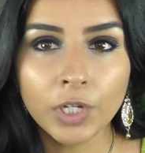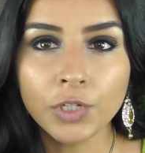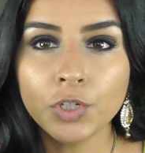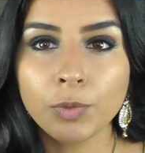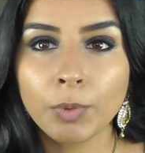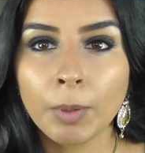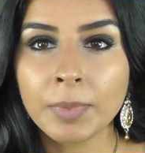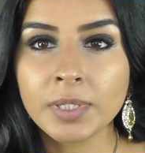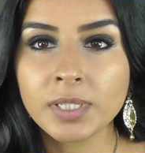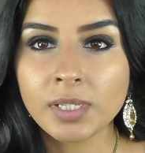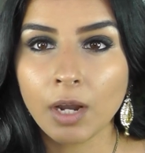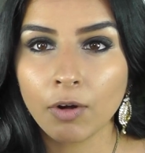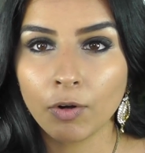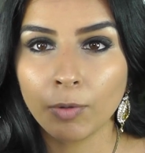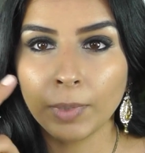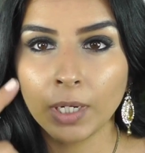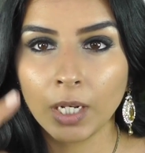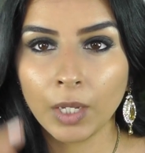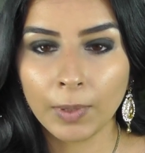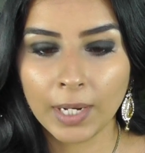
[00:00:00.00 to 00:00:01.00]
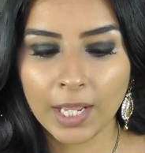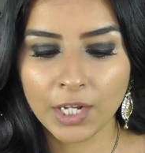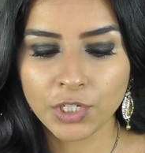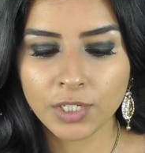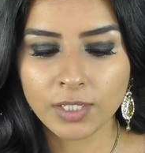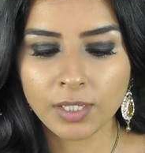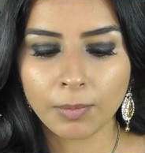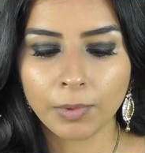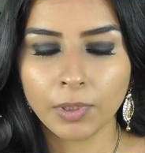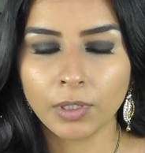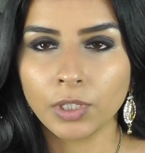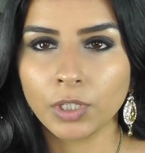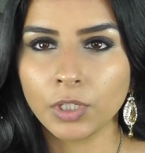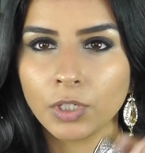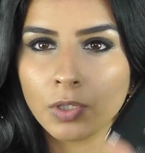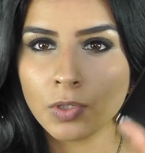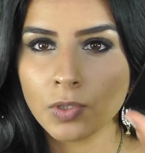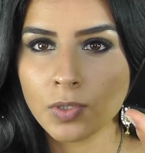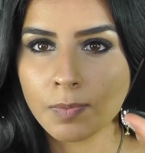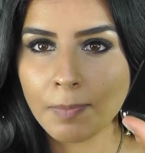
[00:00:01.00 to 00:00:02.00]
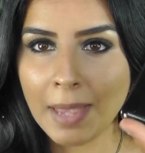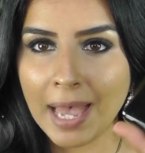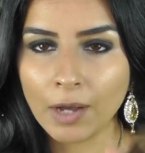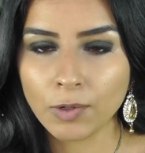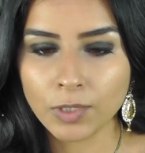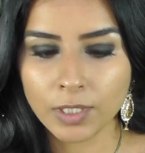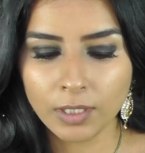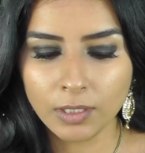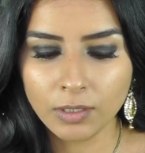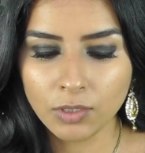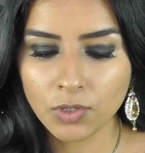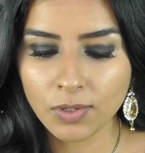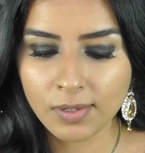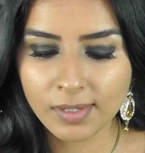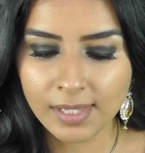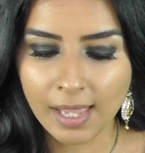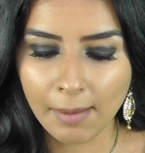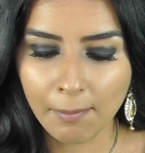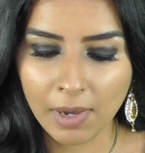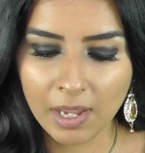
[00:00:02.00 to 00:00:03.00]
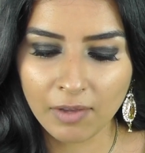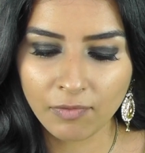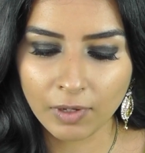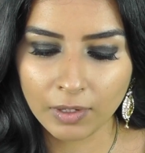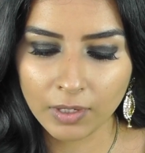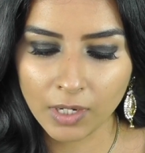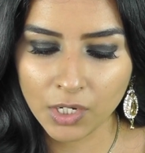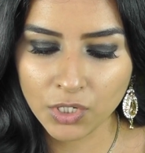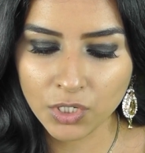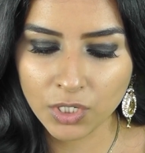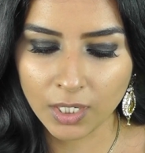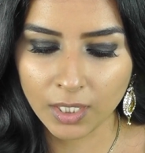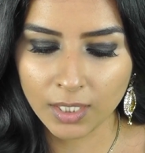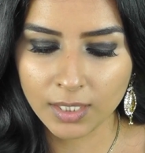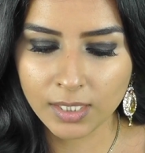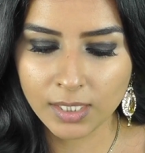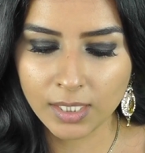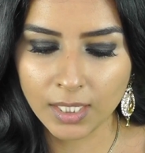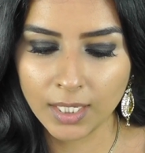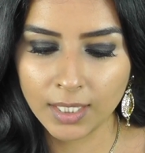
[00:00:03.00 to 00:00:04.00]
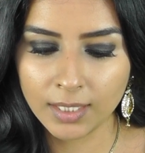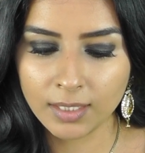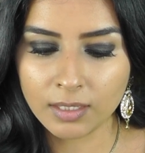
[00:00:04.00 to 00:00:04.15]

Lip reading: I do my mascara on my lower lashes, I'm going to use powder to set my foundation and concealer.